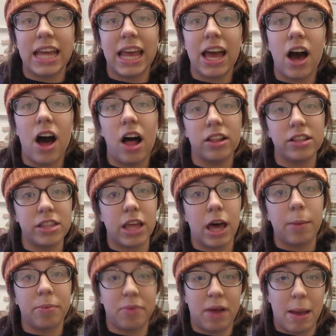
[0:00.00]
State Holland
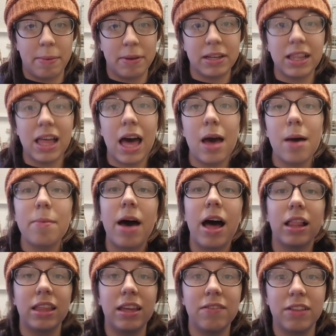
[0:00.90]
Lop Rabbit Club.
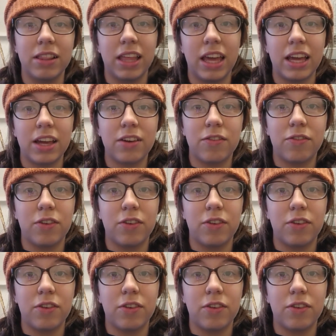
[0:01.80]
I'll leave a link